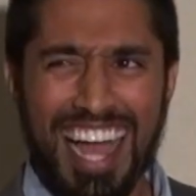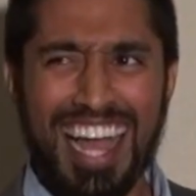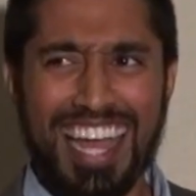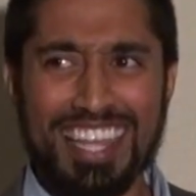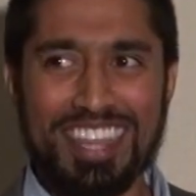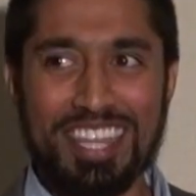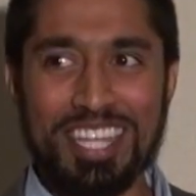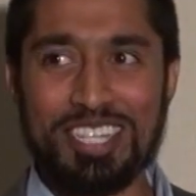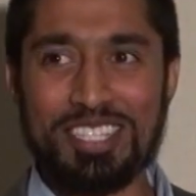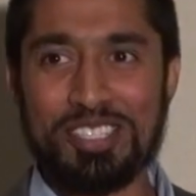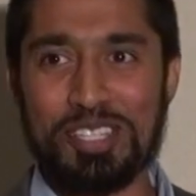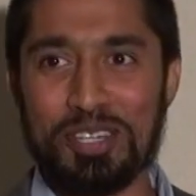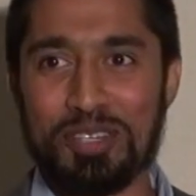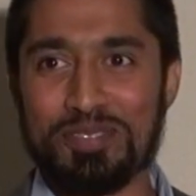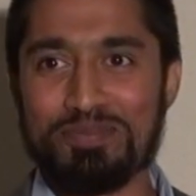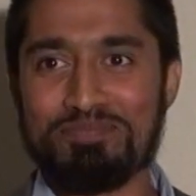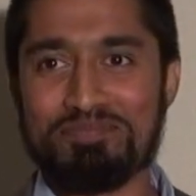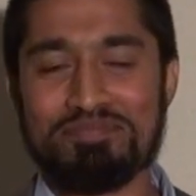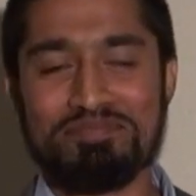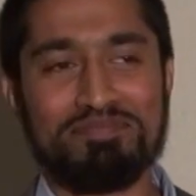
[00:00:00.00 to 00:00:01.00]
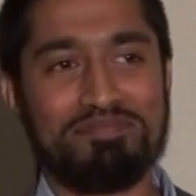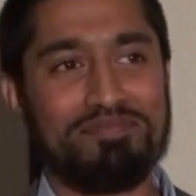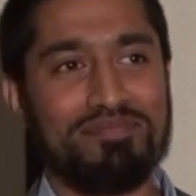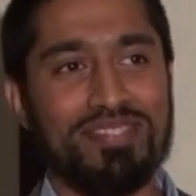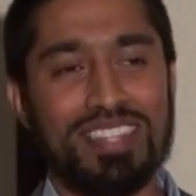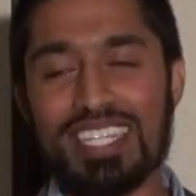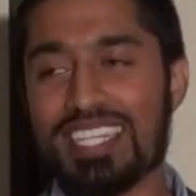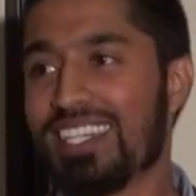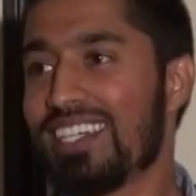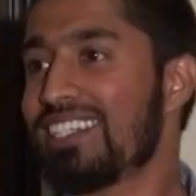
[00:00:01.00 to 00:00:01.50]
I think so.
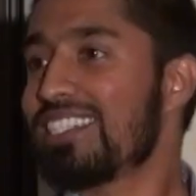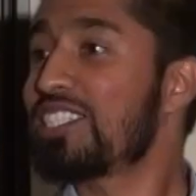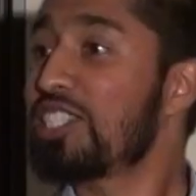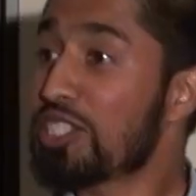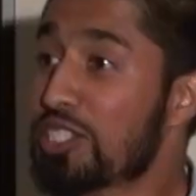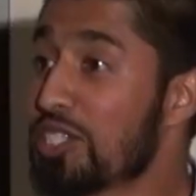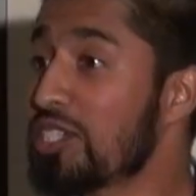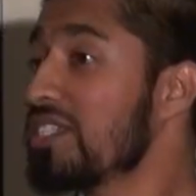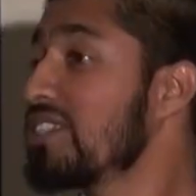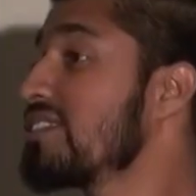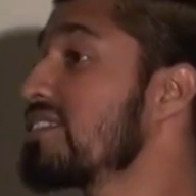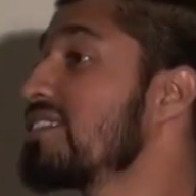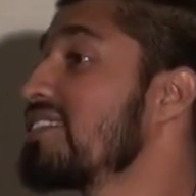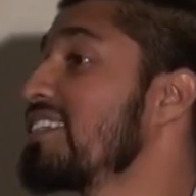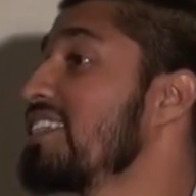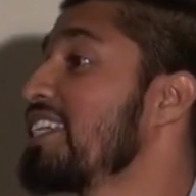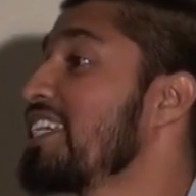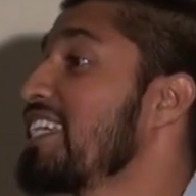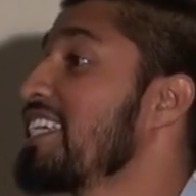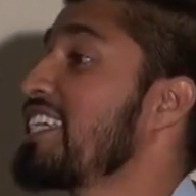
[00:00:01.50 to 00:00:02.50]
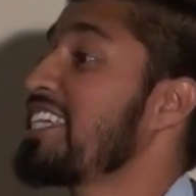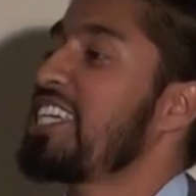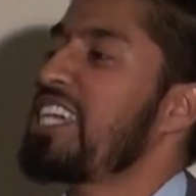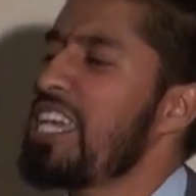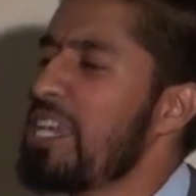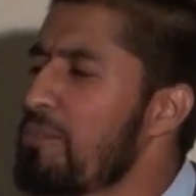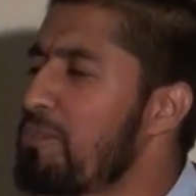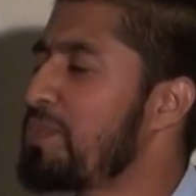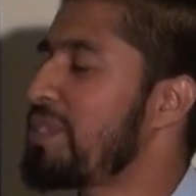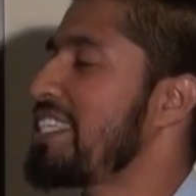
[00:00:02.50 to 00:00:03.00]
Sisters,
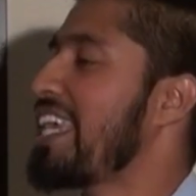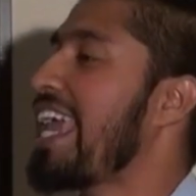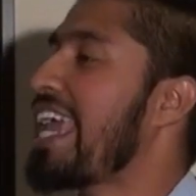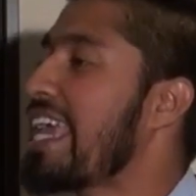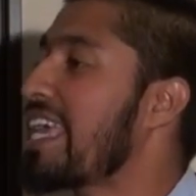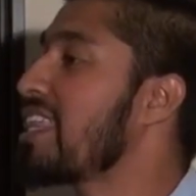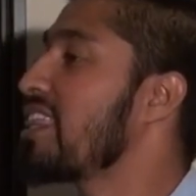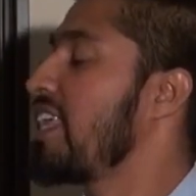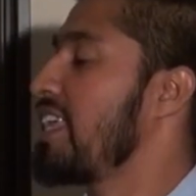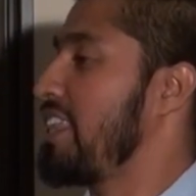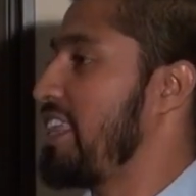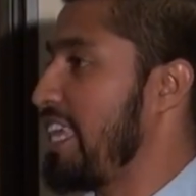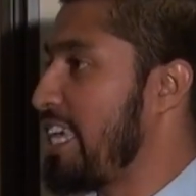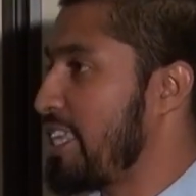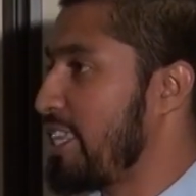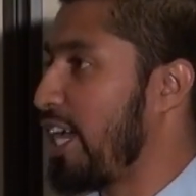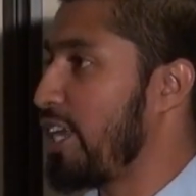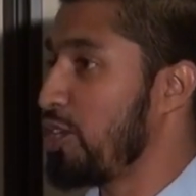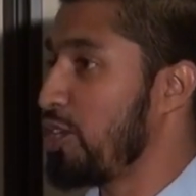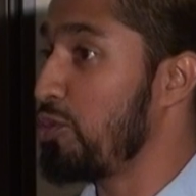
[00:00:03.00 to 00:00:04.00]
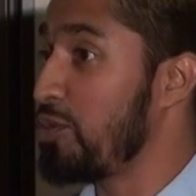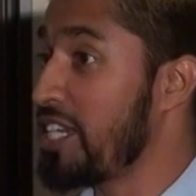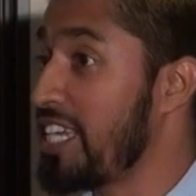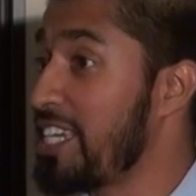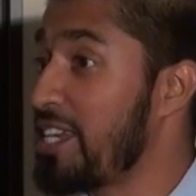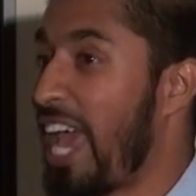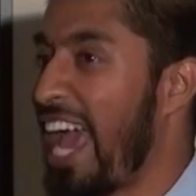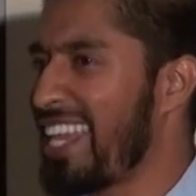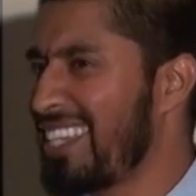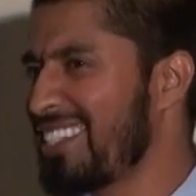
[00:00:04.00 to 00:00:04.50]
keep saying the thing you
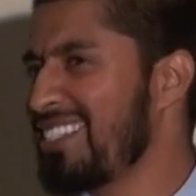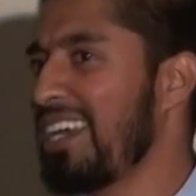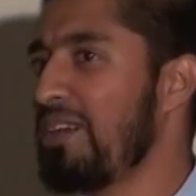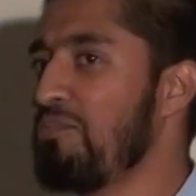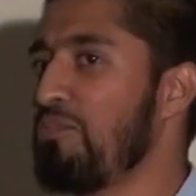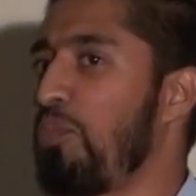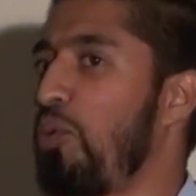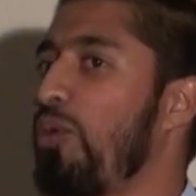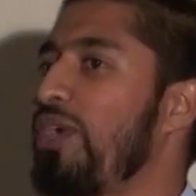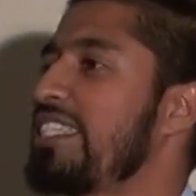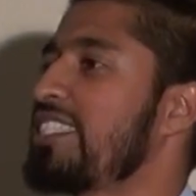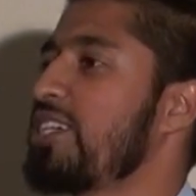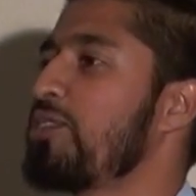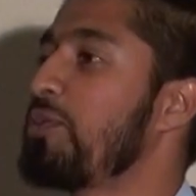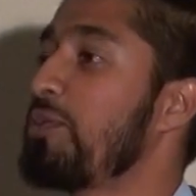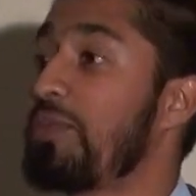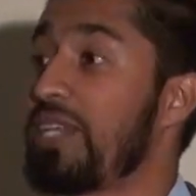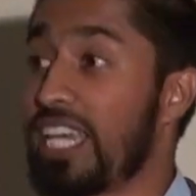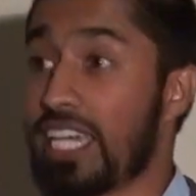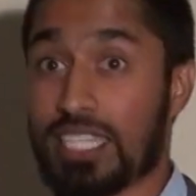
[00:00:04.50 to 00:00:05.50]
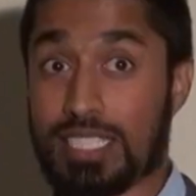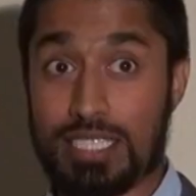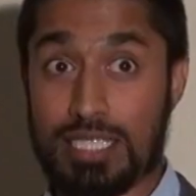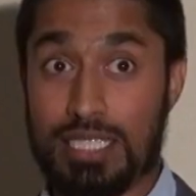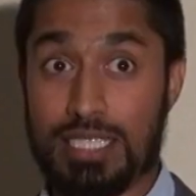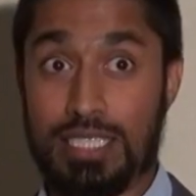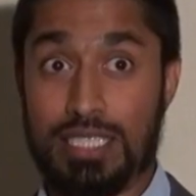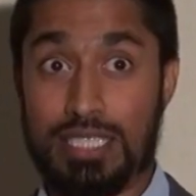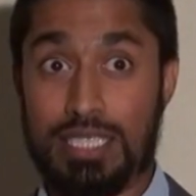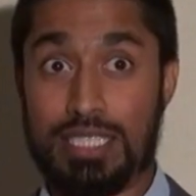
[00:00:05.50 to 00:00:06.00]
need. At some point, someone will be like,
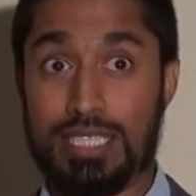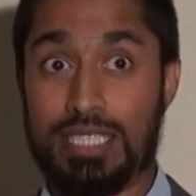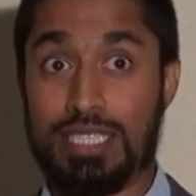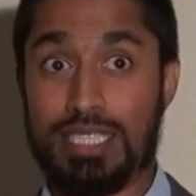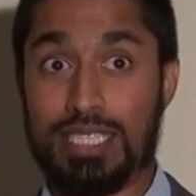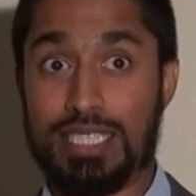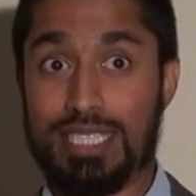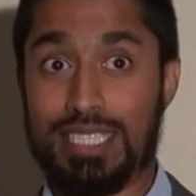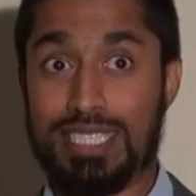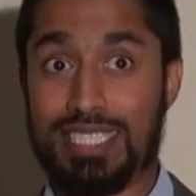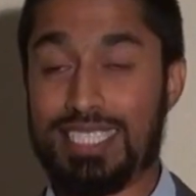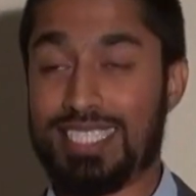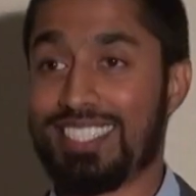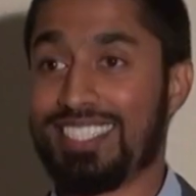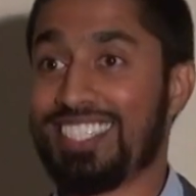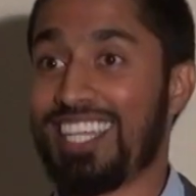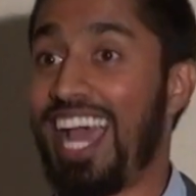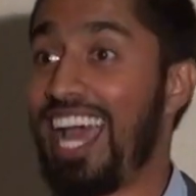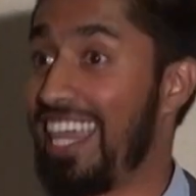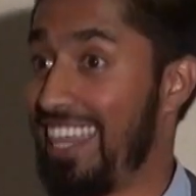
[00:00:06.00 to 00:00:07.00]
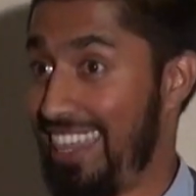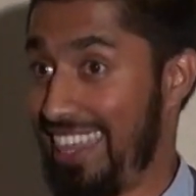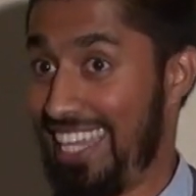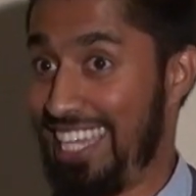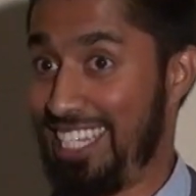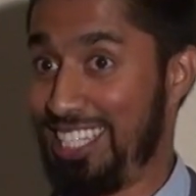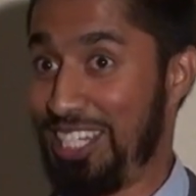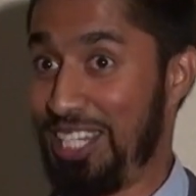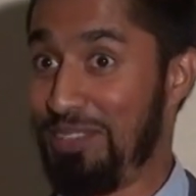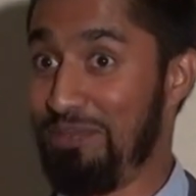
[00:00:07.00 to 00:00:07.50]
I
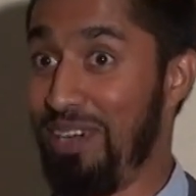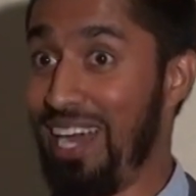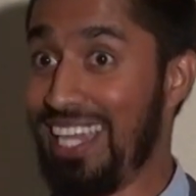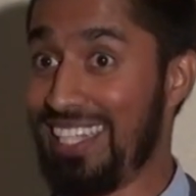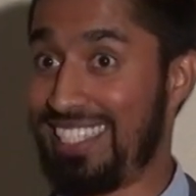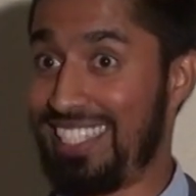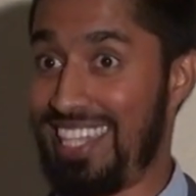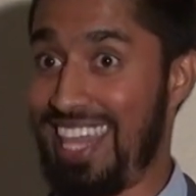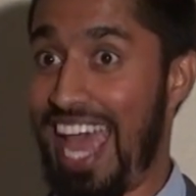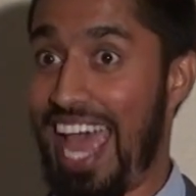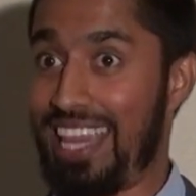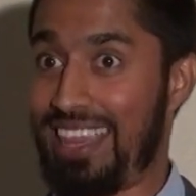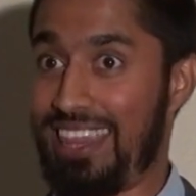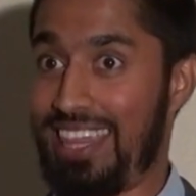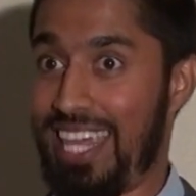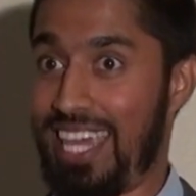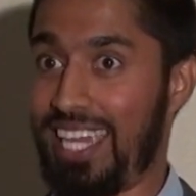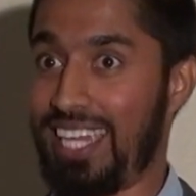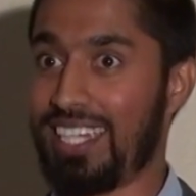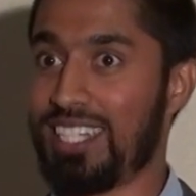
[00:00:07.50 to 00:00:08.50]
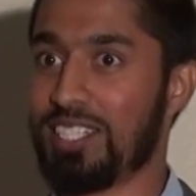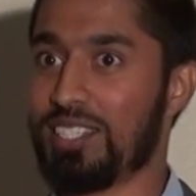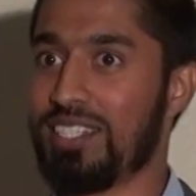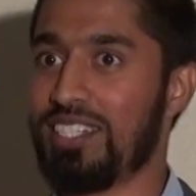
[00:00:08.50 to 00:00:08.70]
think she wants that thing.